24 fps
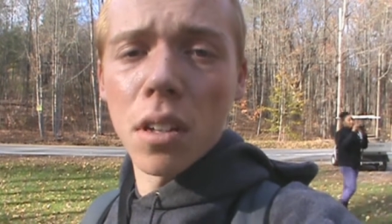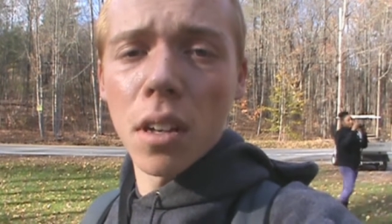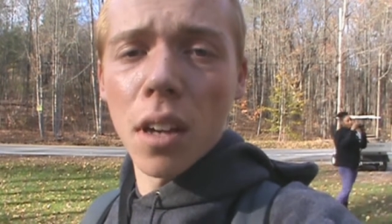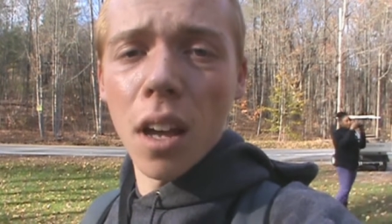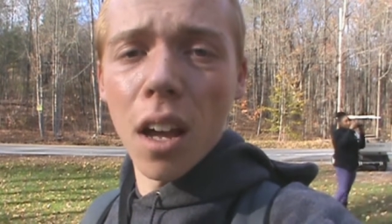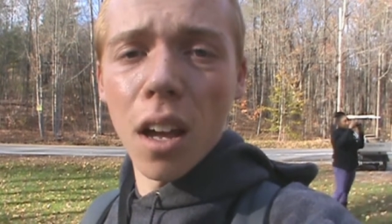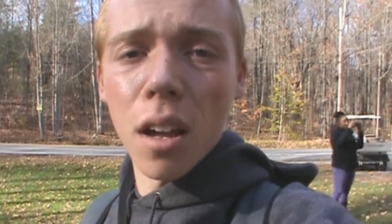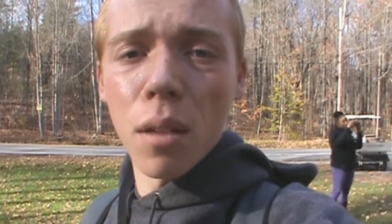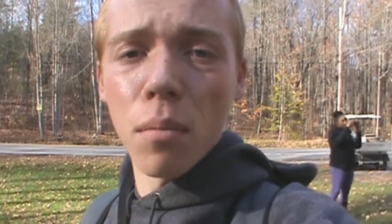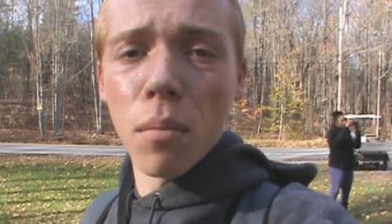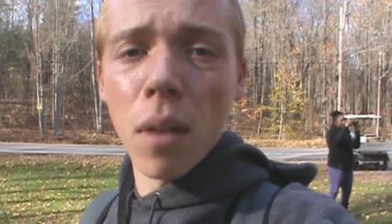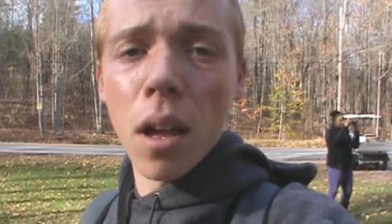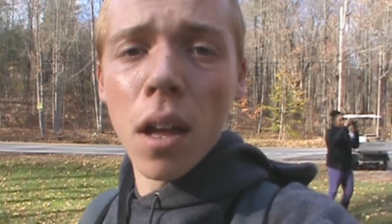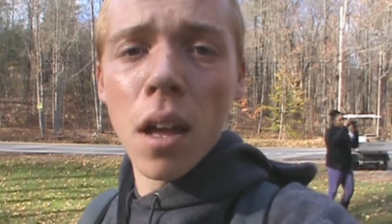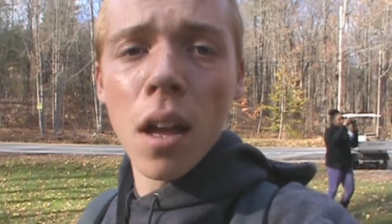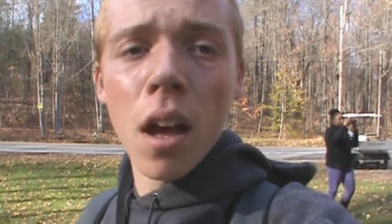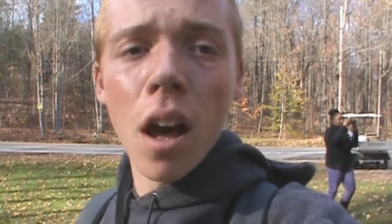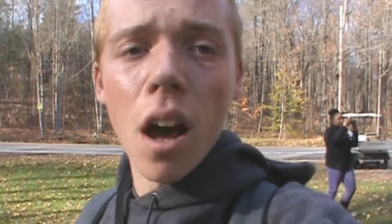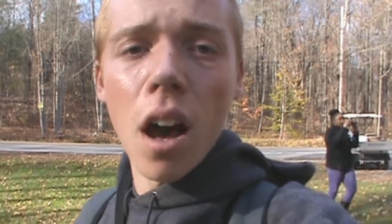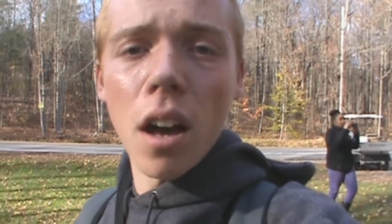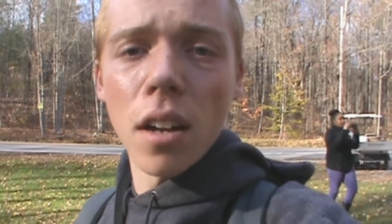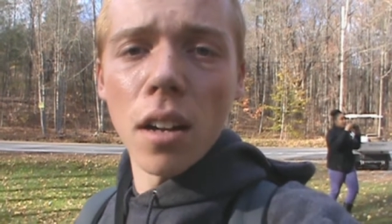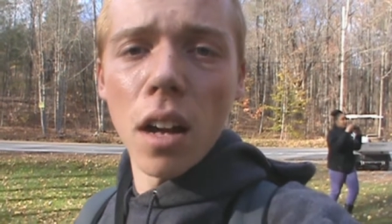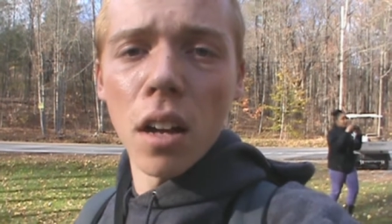to come
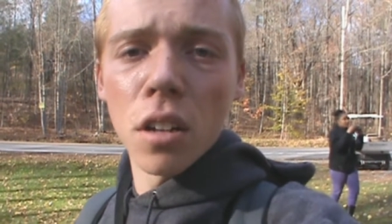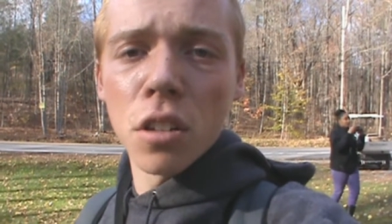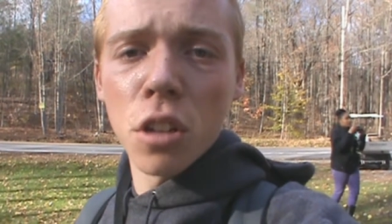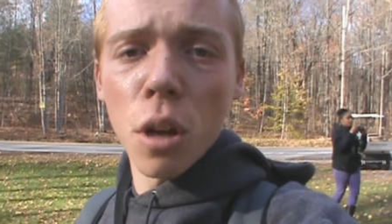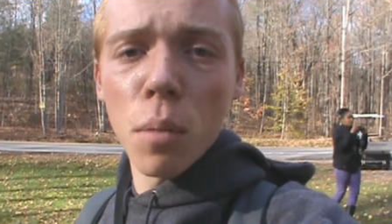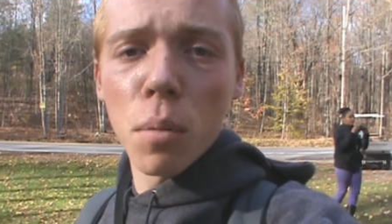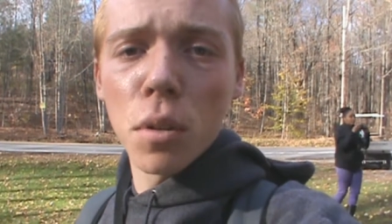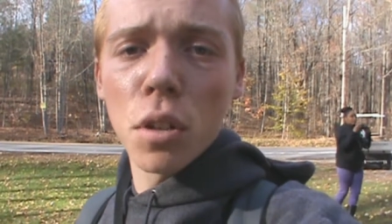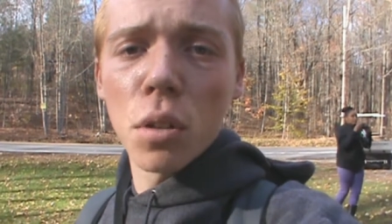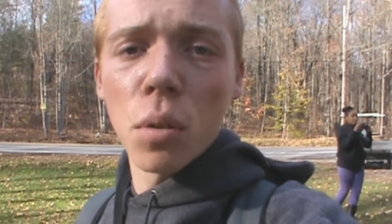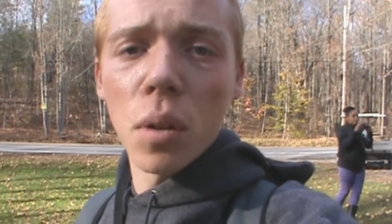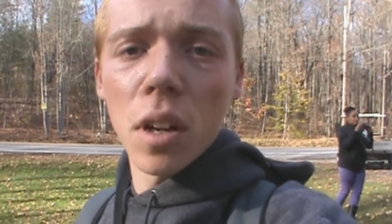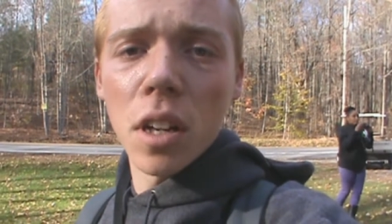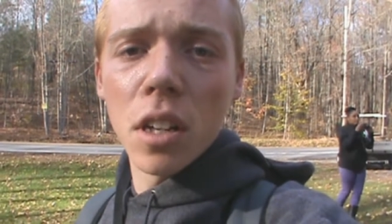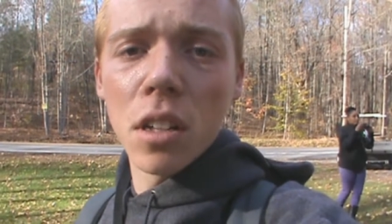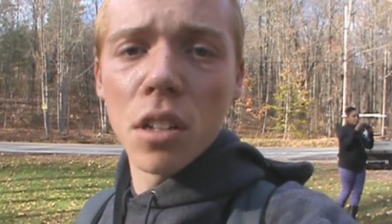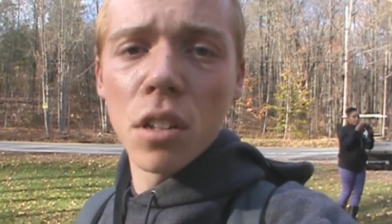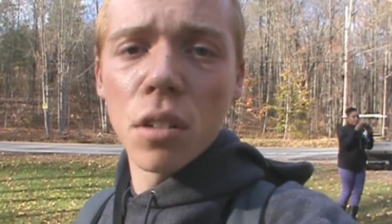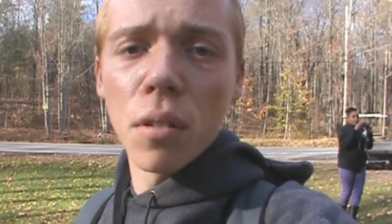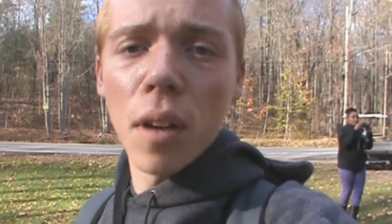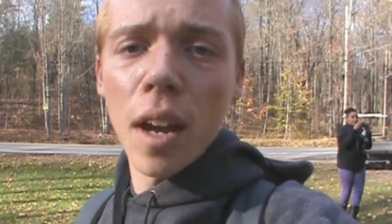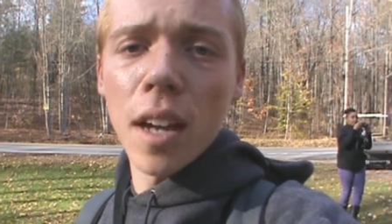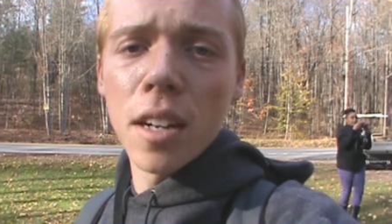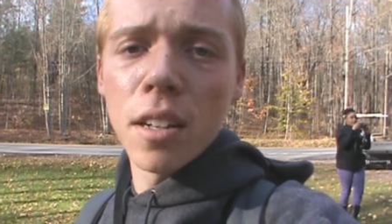on October
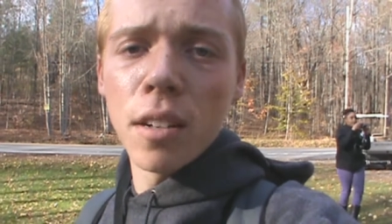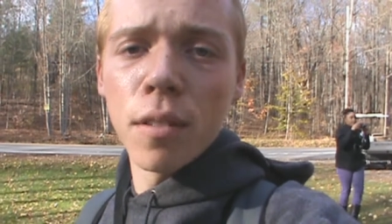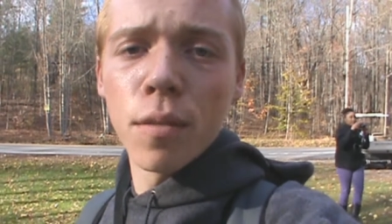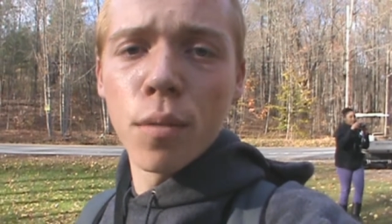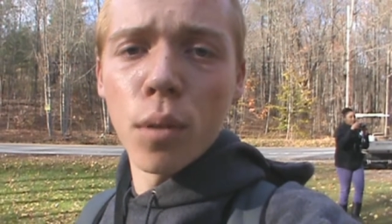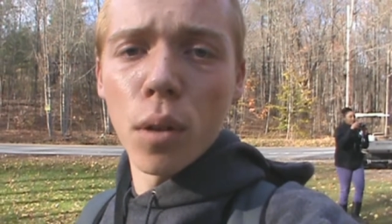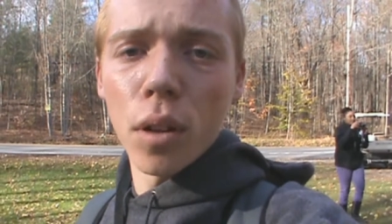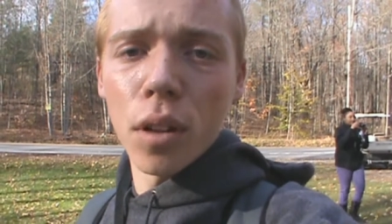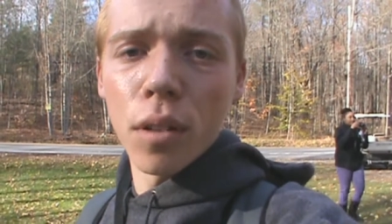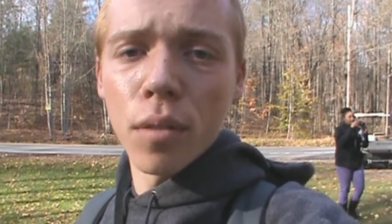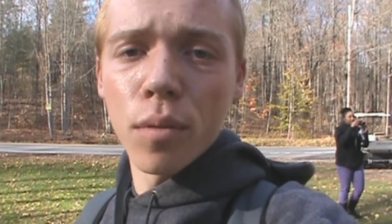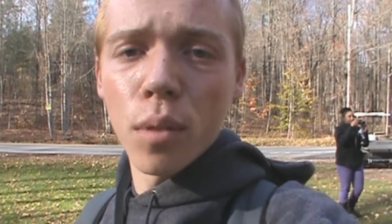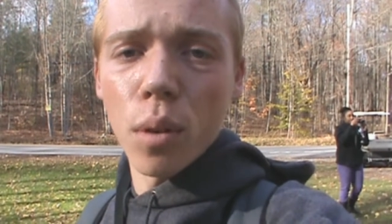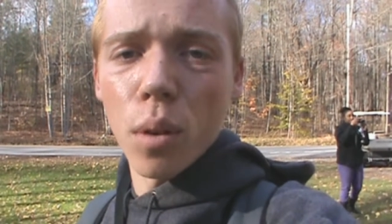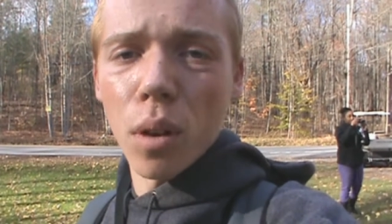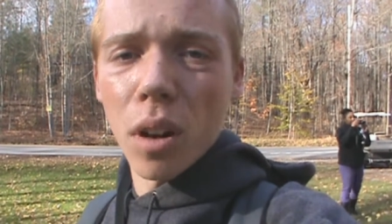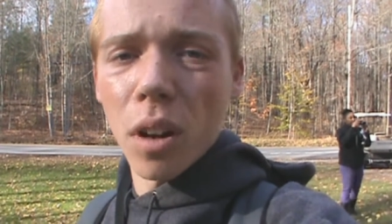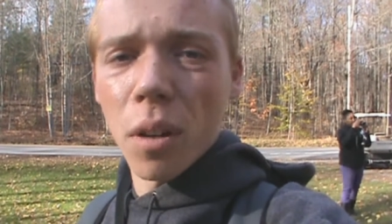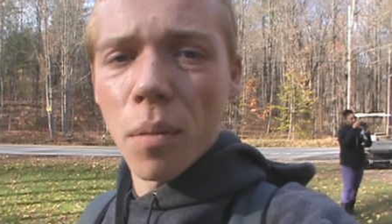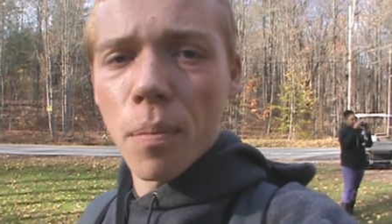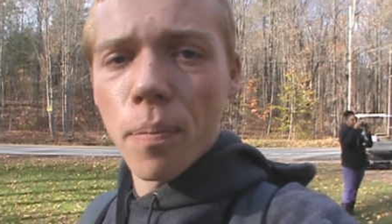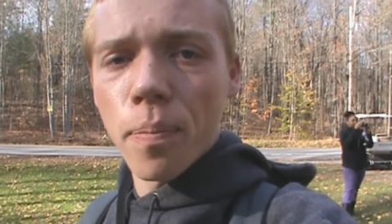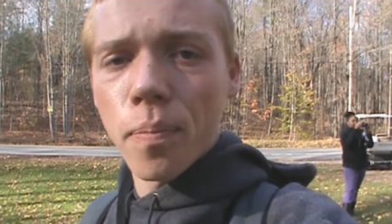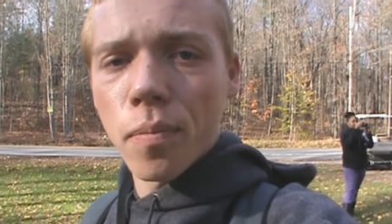22,
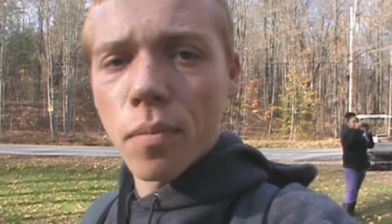1844.